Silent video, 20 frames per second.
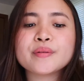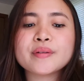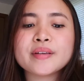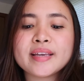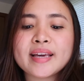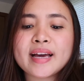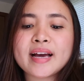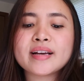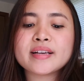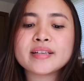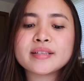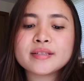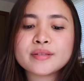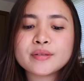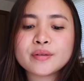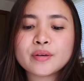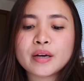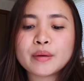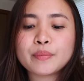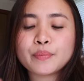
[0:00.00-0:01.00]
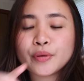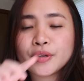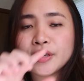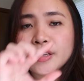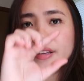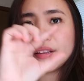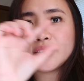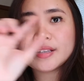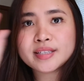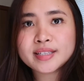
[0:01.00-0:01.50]
yeah, so I put
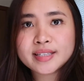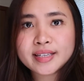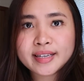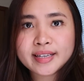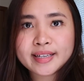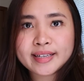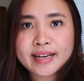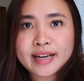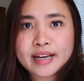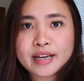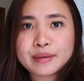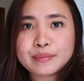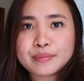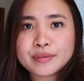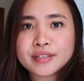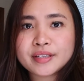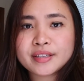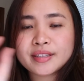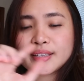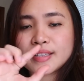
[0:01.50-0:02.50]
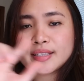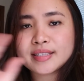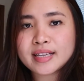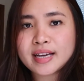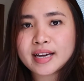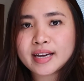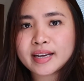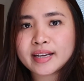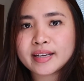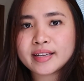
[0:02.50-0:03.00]
in the sticky tabs on the
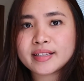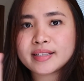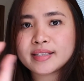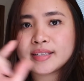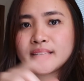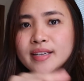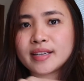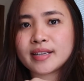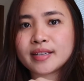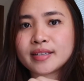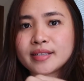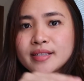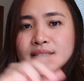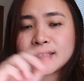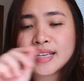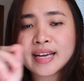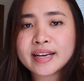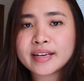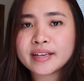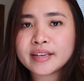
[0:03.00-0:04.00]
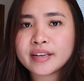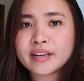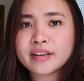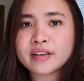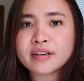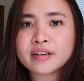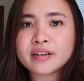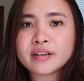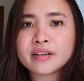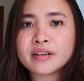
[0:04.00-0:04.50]
side. It says sign
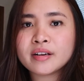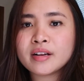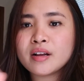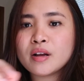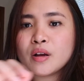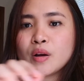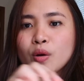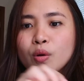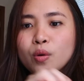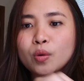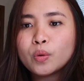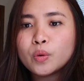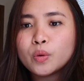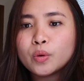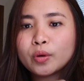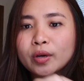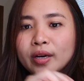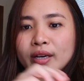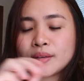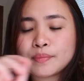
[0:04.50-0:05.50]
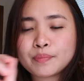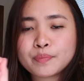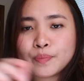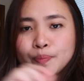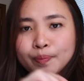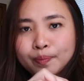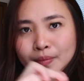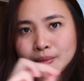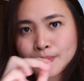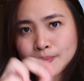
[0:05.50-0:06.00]
here, or
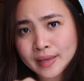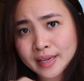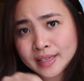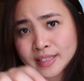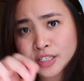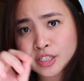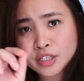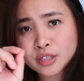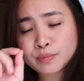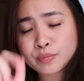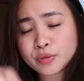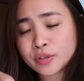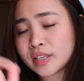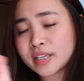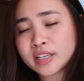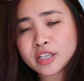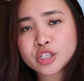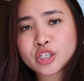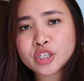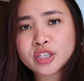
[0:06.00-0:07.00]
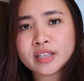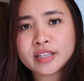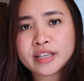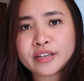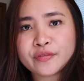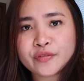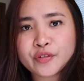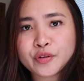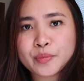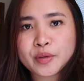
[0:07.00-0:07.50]
put additional
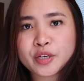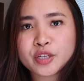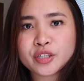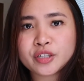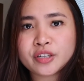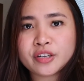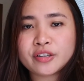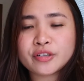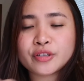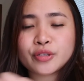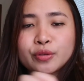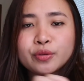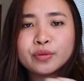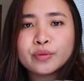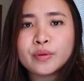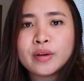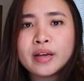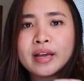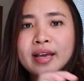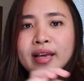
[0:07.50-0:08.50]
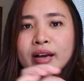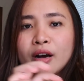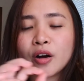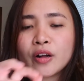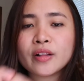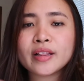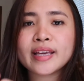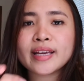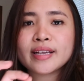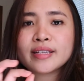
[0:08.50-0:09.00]
information here. So
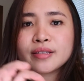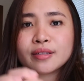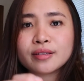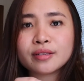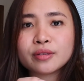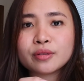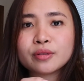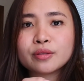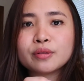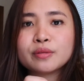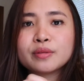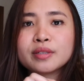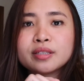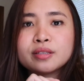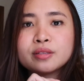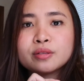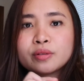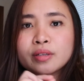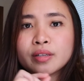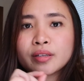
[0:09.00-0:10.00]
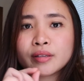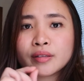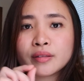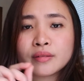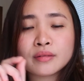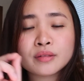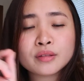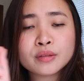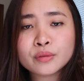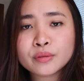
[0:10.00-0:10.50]
all he has to do was to
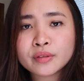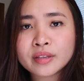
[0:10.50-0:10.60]
include